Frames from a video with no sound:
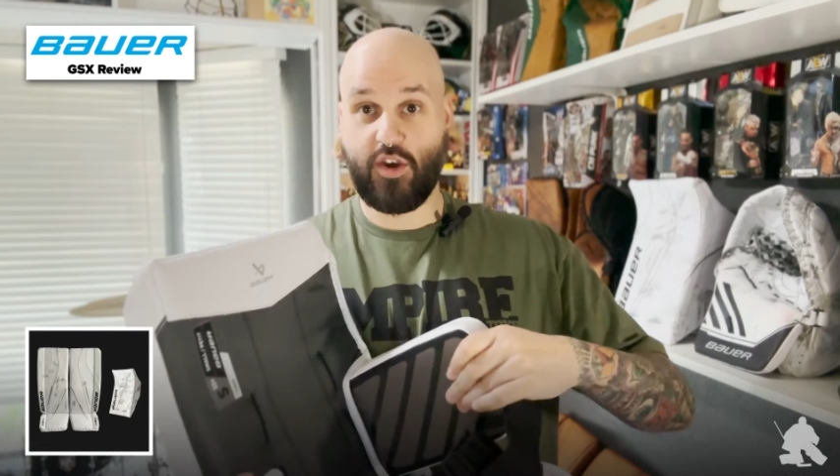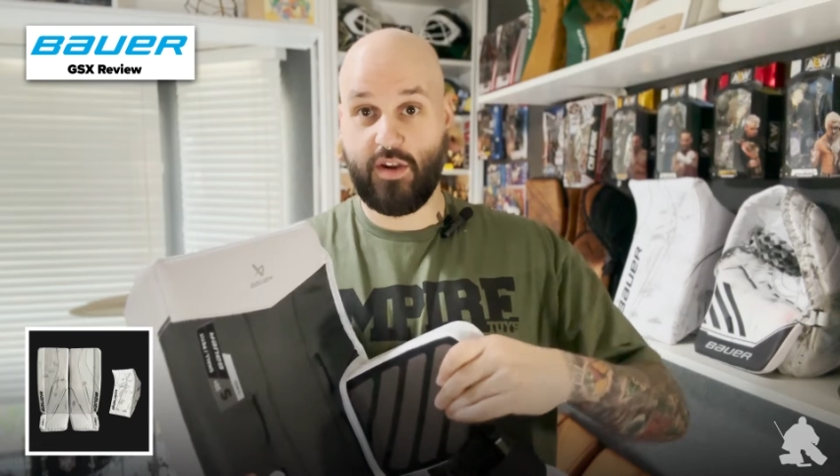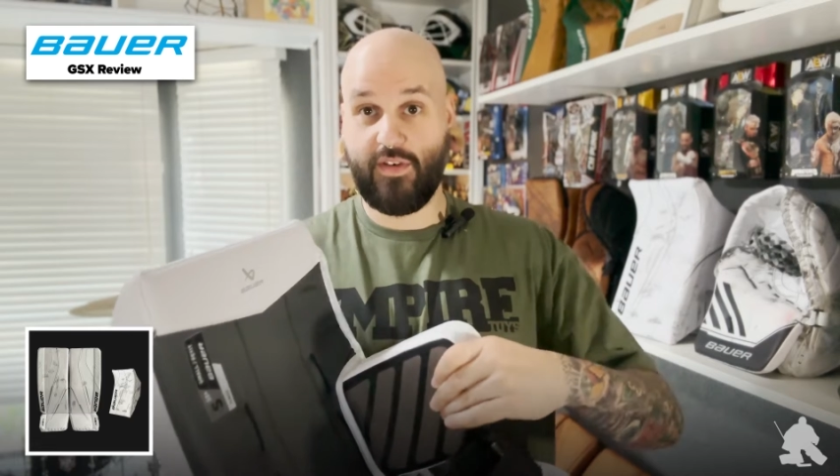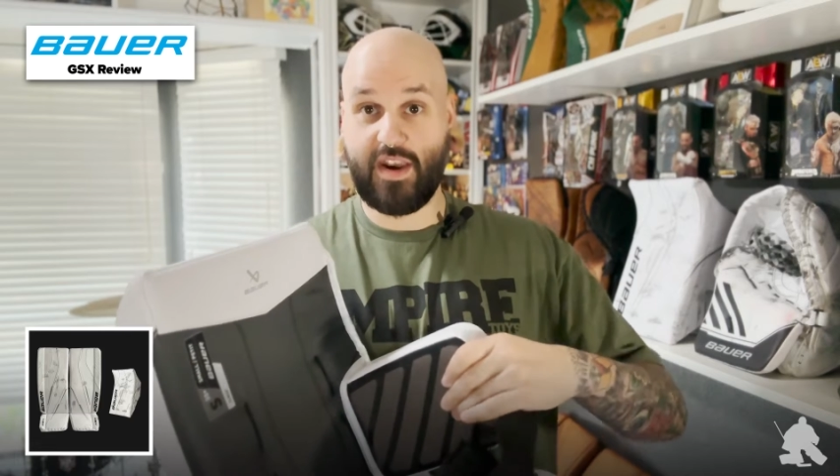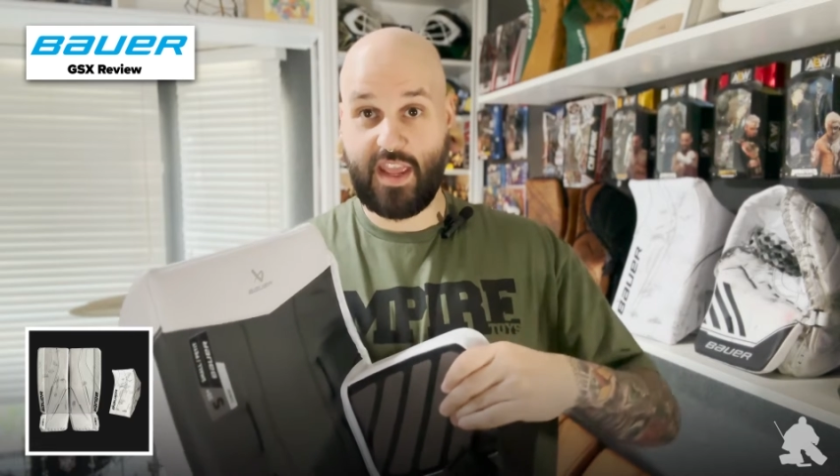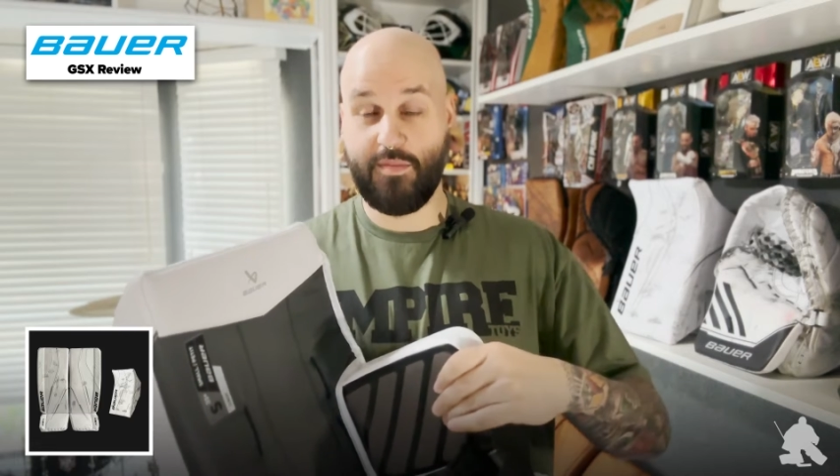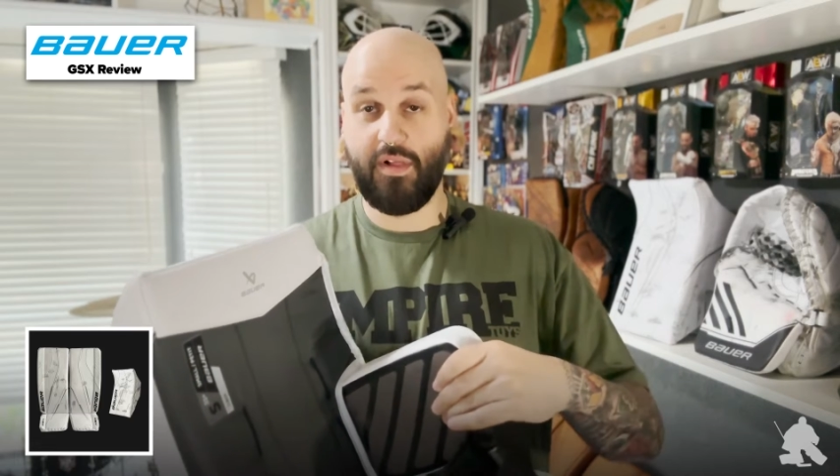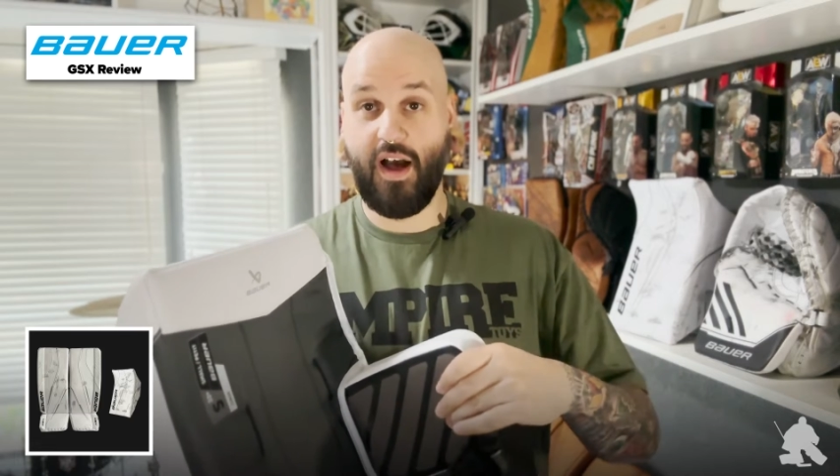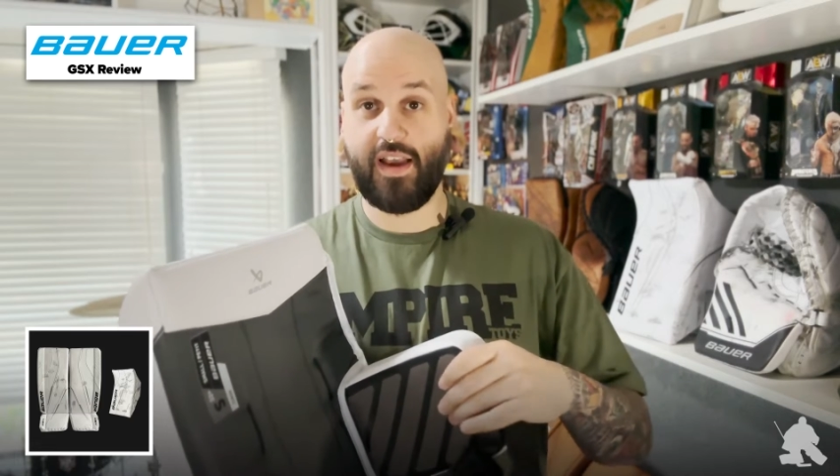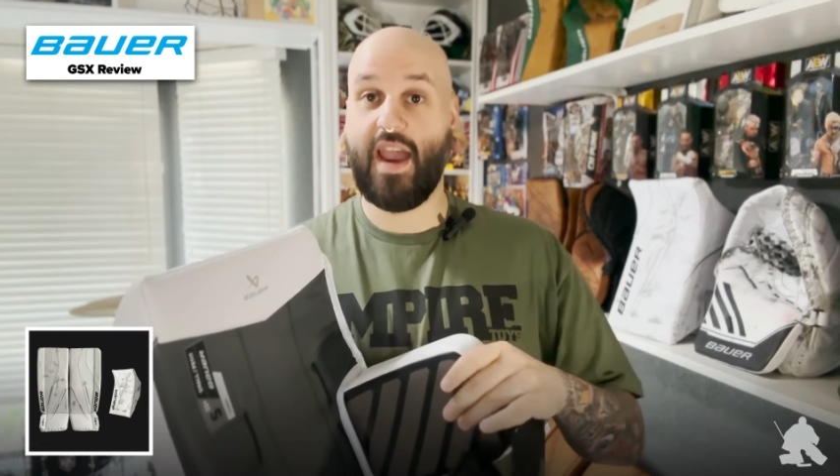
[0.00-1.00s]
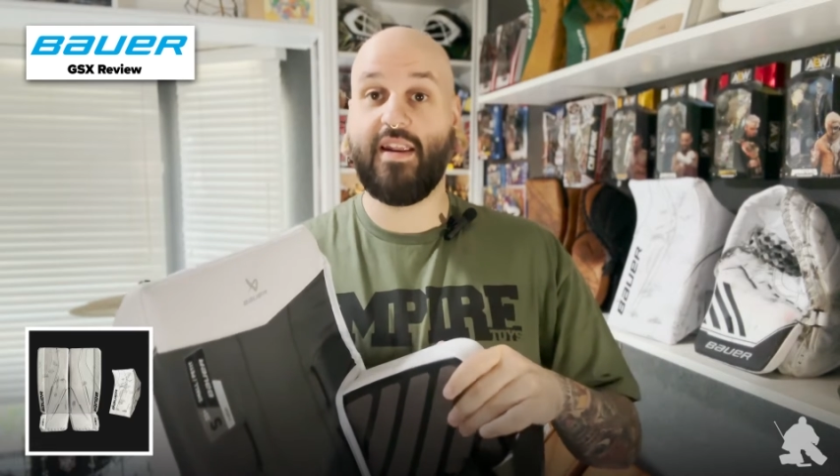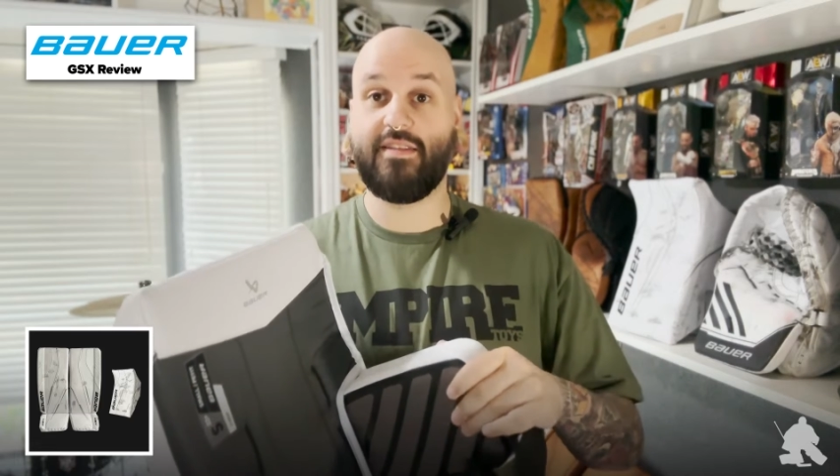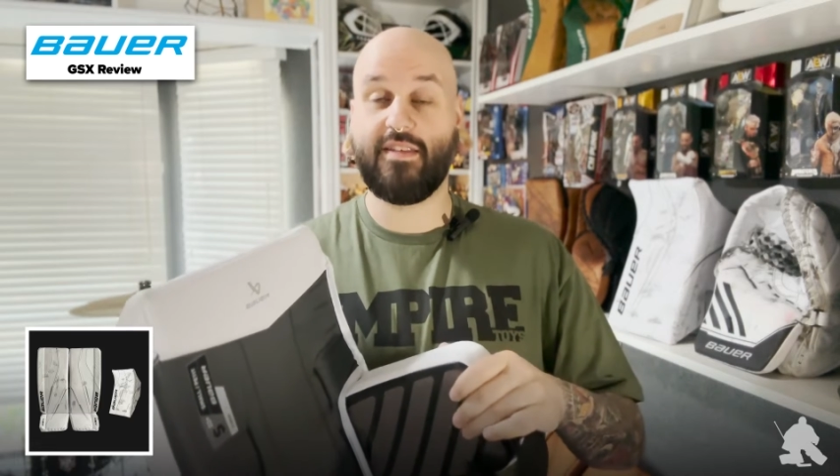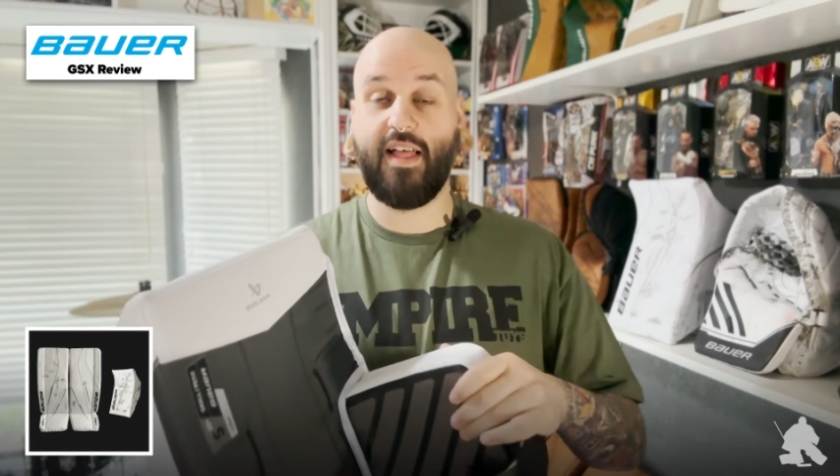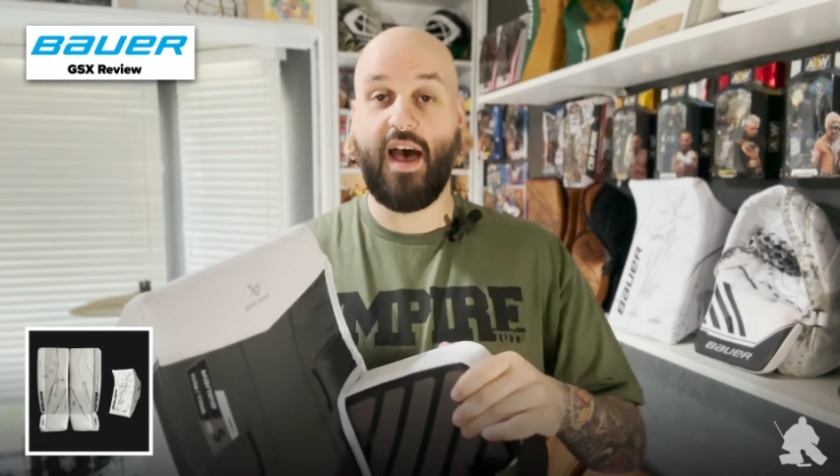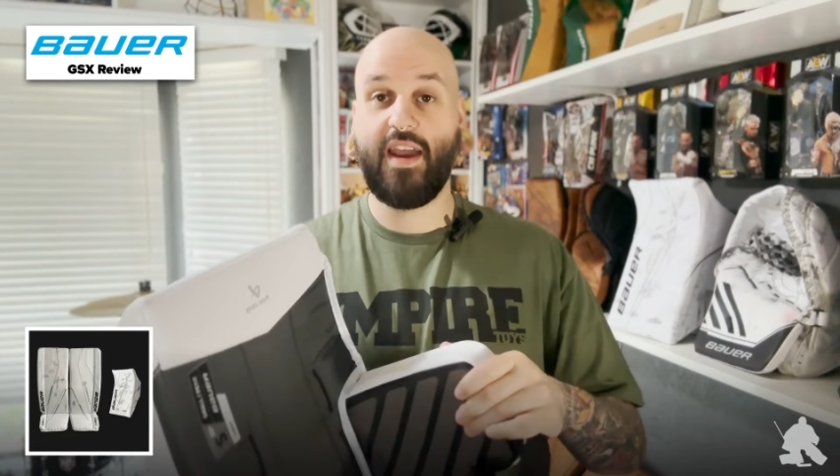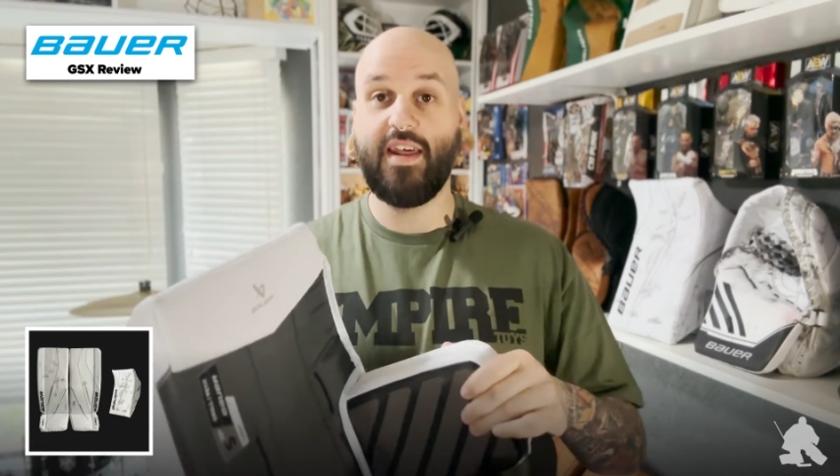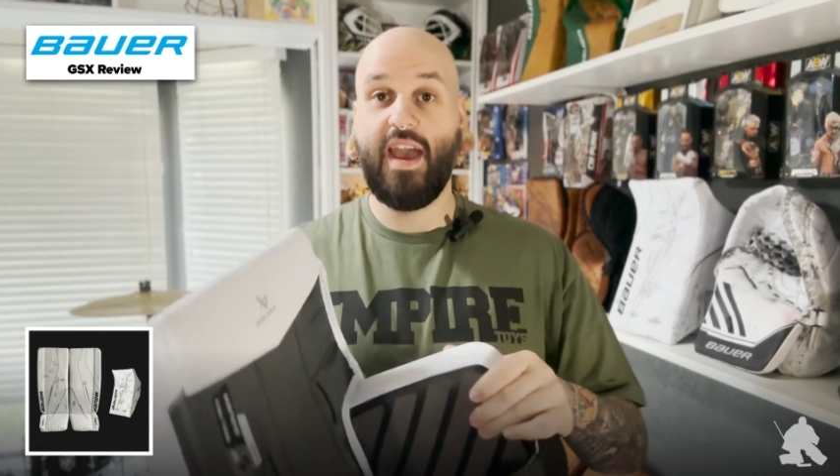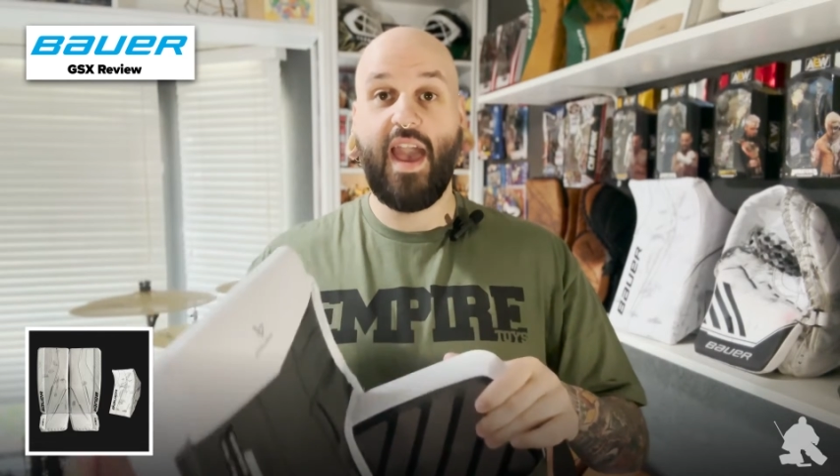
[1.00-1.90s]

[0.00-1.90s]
good of a knee block and a slide,